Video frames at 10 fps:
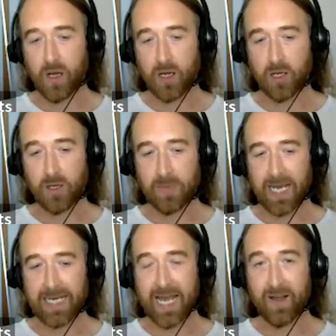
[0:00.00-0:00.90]

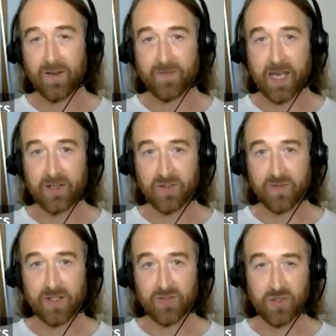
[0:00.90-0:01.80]
and that affects
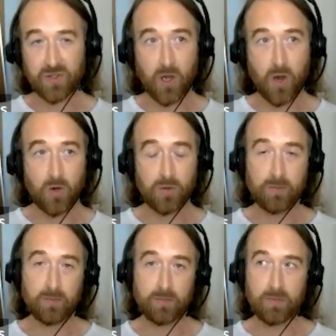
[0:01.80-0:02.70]
events that go,
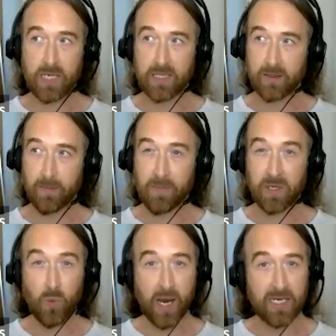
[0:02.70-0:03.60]
I think,
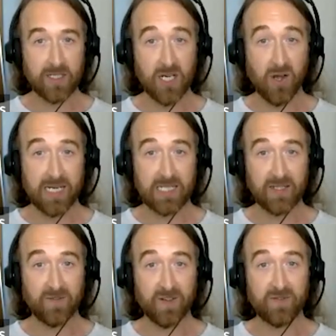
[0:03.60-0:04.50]
midway into
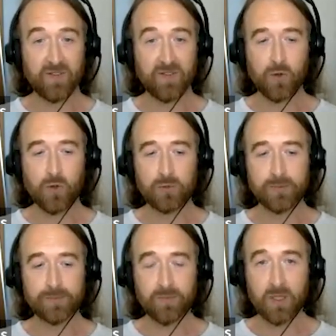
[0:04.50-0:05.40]
1954.
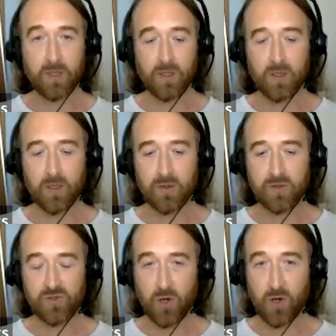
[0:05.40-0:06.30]

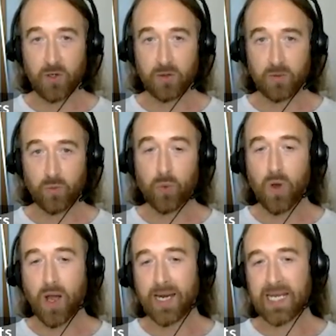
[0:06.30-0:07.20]
So we
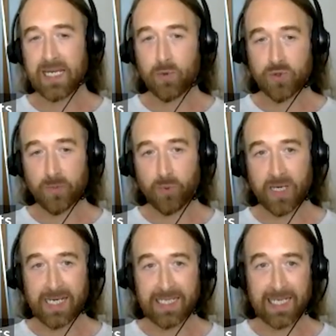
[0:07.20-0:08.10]
were unable to
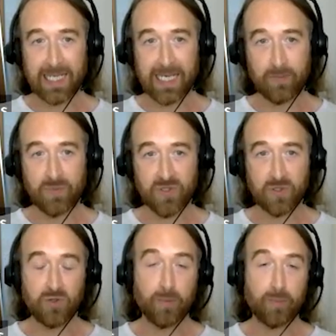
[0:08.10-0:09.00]
bring any
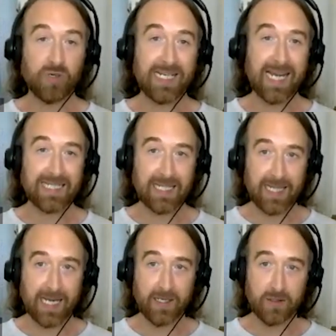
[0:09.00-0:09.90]
claims that predated
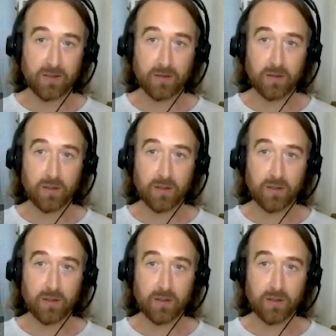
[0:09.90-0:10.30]
that.